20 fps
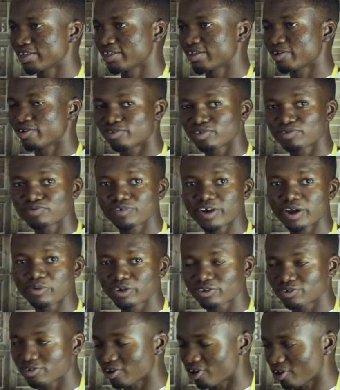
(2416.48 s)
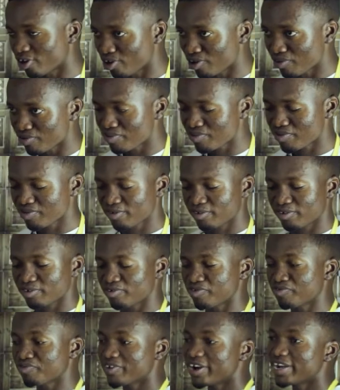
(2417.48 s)
Because you find what you love,
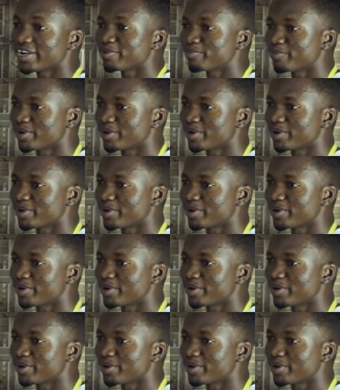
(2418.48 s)
you find the